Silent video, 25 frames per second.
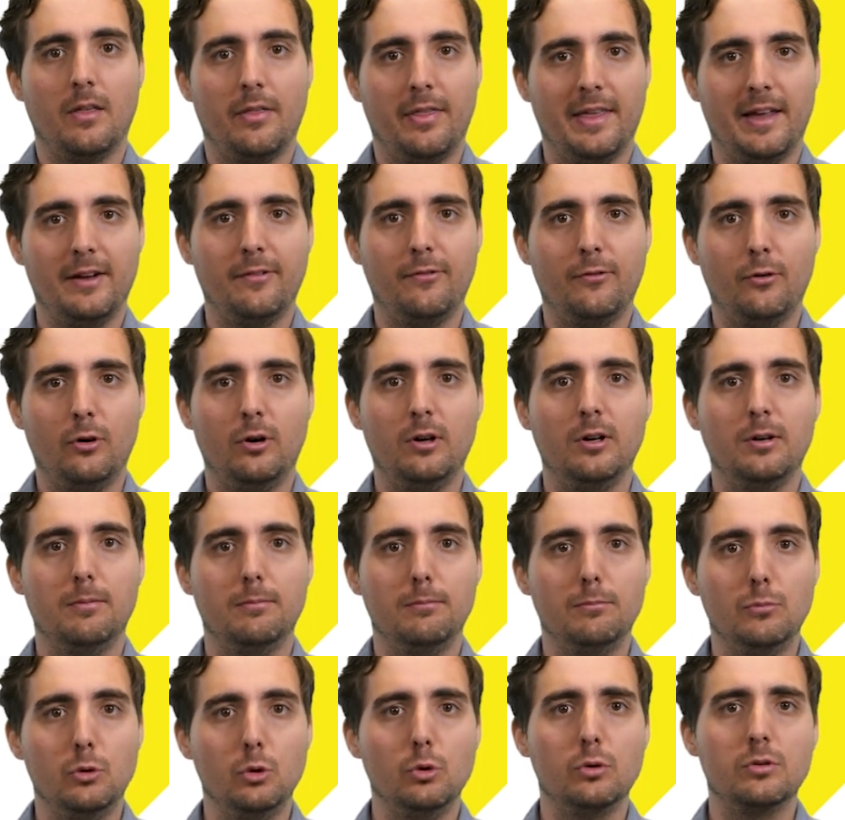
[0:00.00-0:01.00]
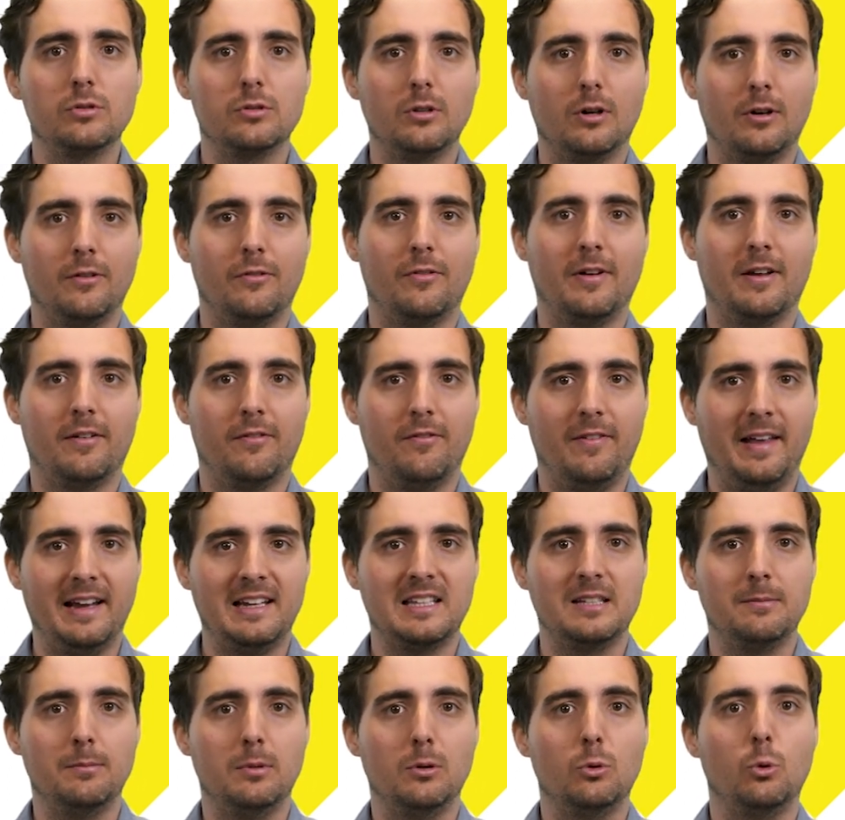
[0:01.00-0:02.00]
Therefore, MOOCs offer a
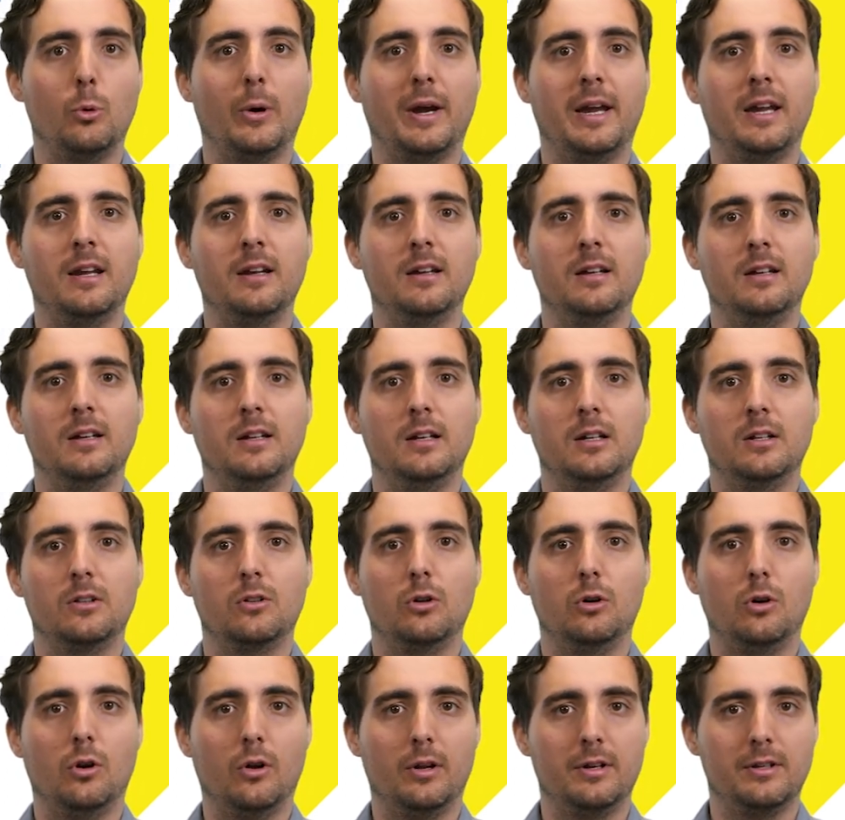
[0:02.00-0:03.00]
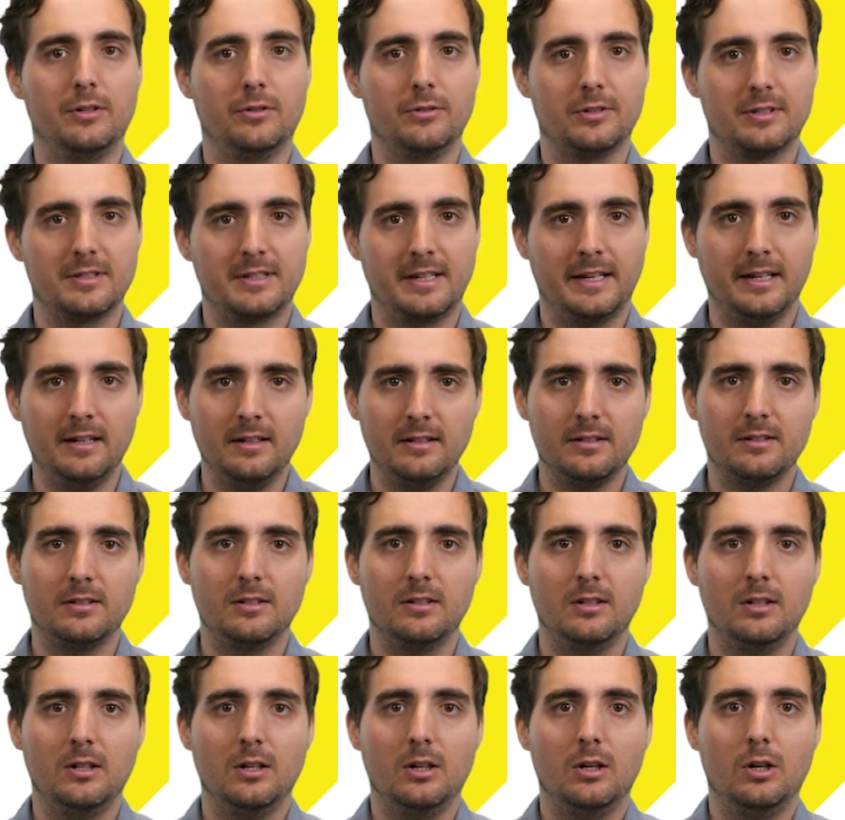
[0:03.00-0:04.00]
flexible way to learn new
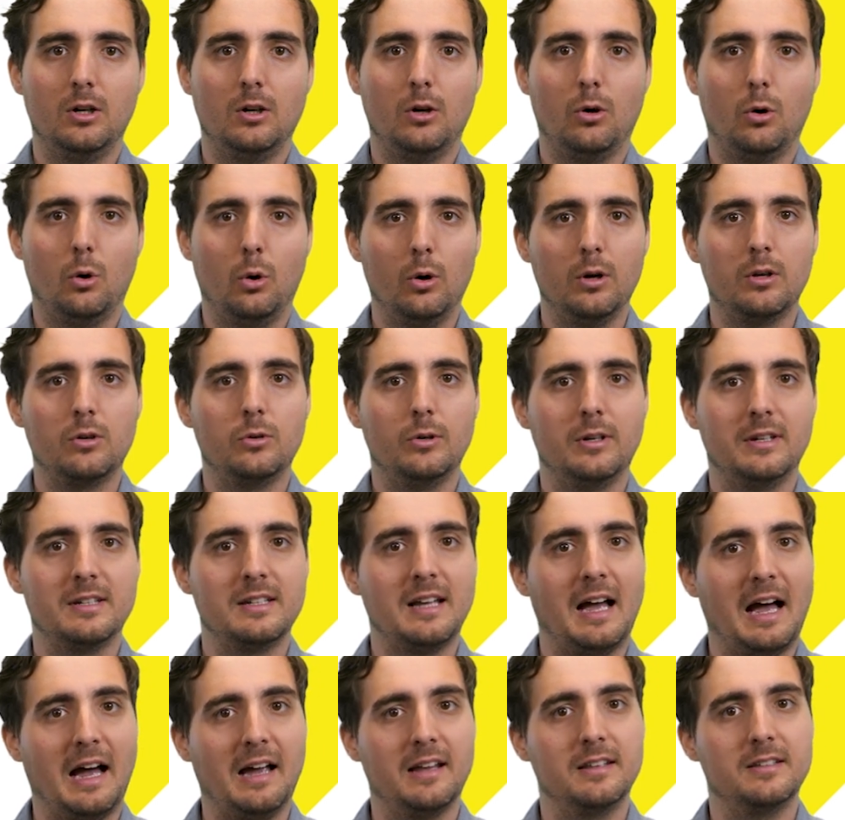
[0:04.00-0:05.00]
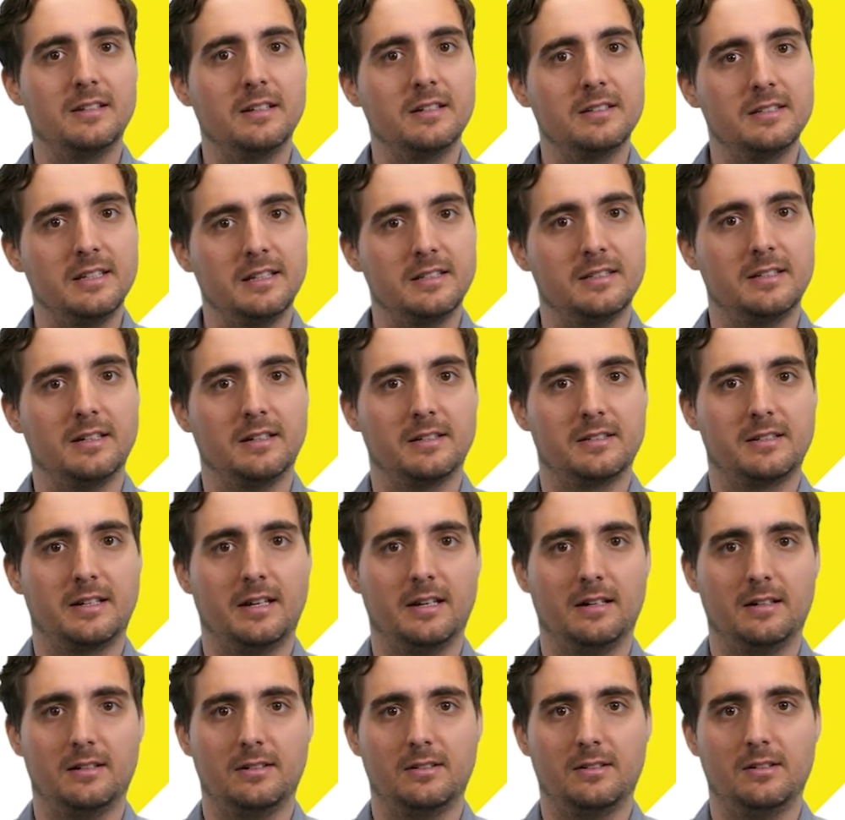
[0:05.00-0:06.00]
skills or to enhance existing
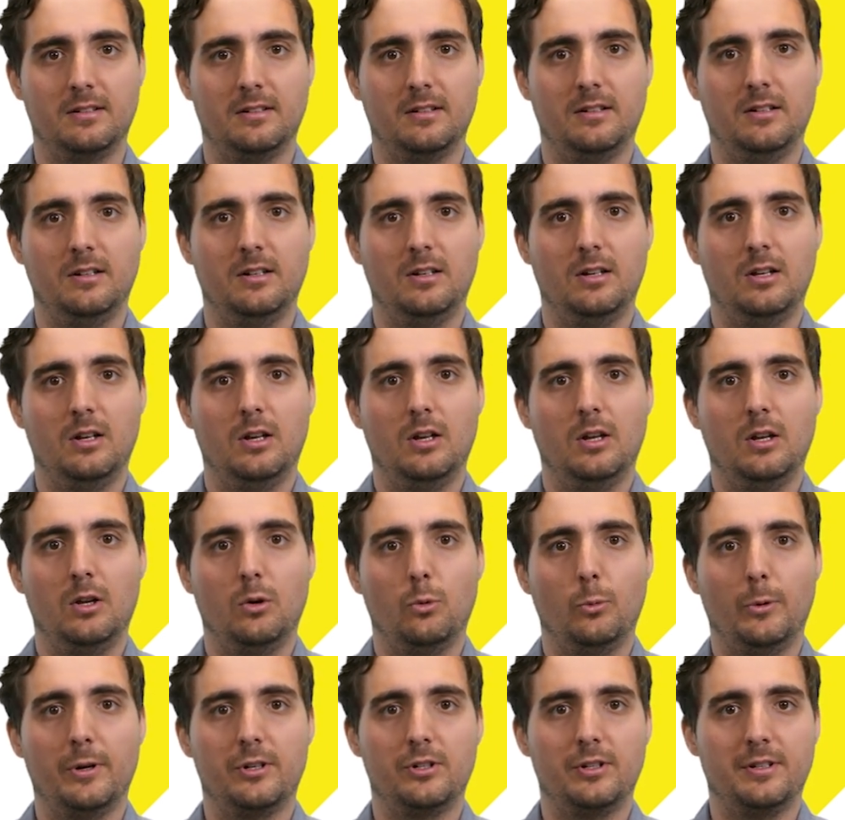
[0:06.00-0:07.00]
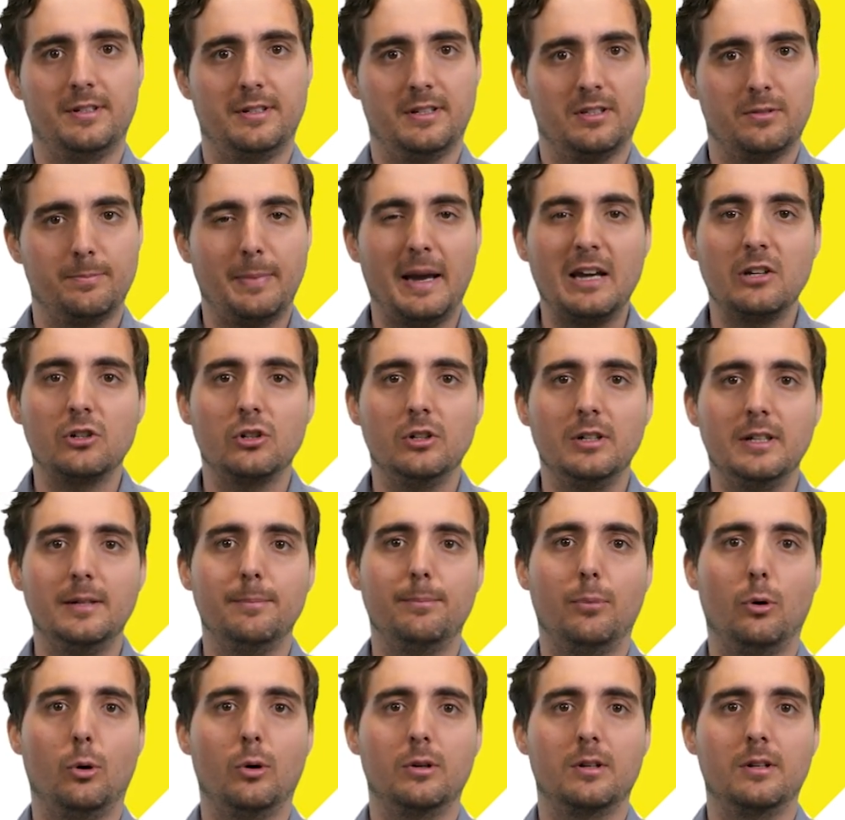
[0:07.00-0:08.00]
skills, which is especially
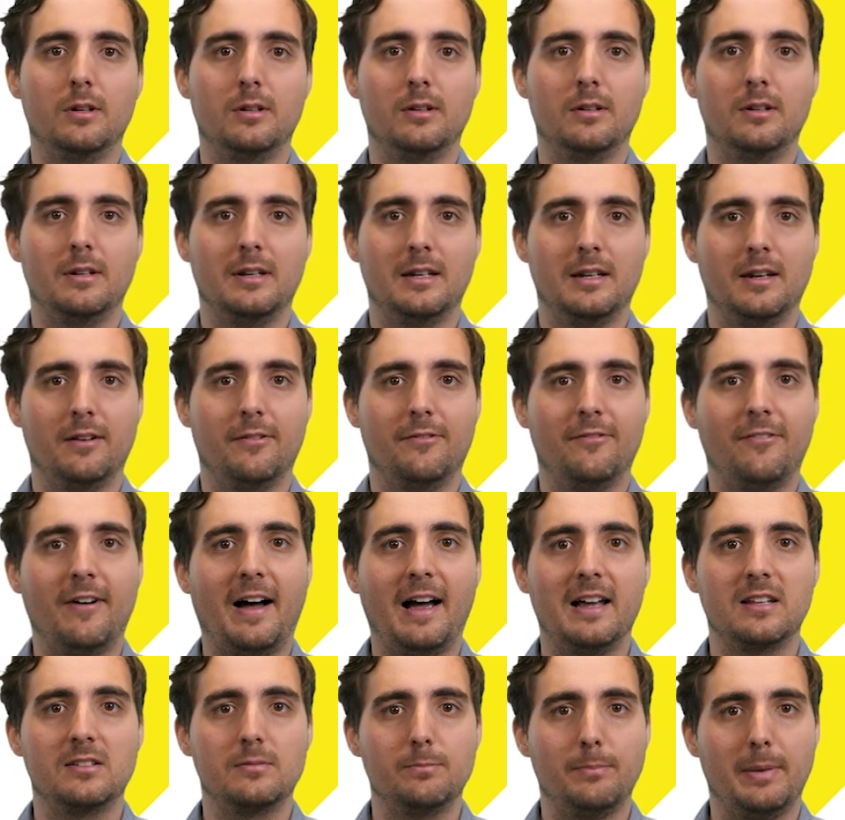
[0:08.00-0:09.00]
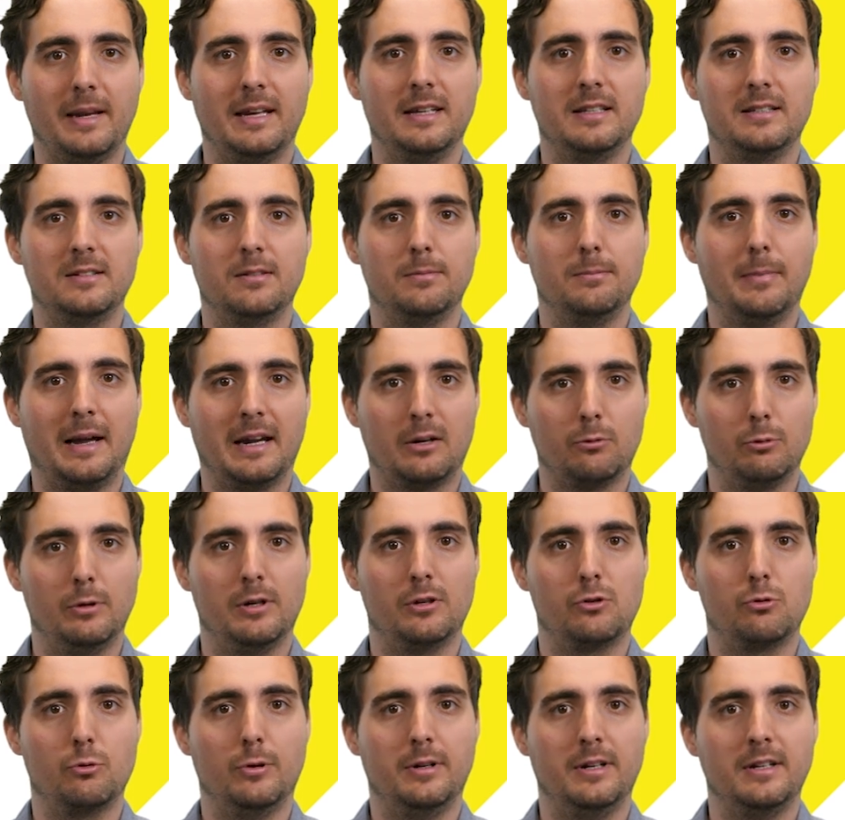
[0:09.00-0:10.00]
important in the fast-paced
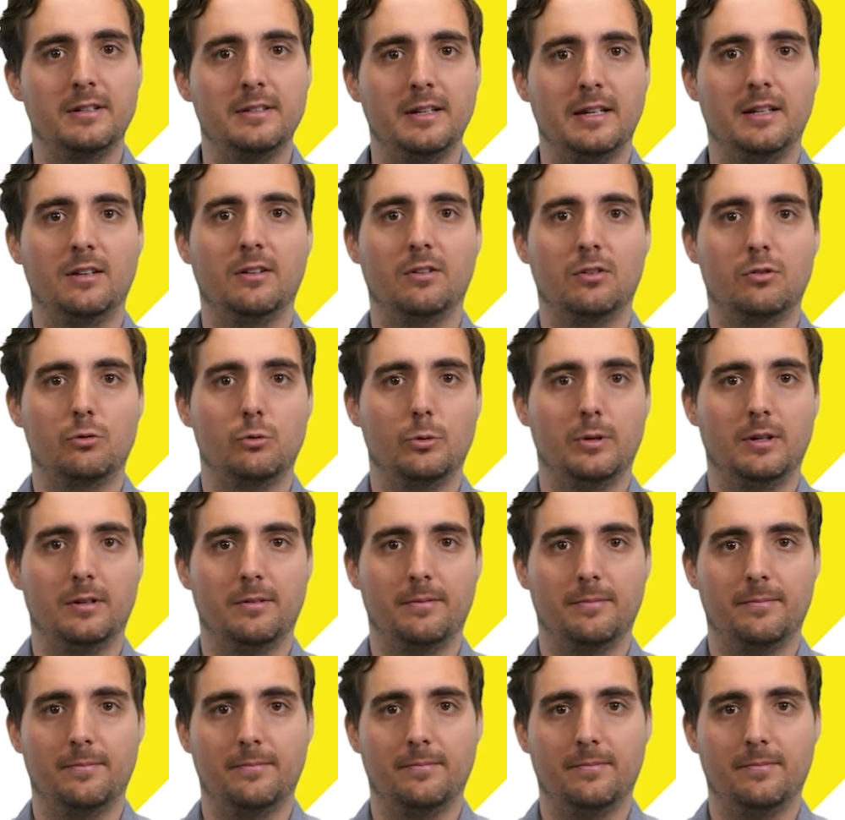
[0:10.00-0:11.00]
microelectronics industry.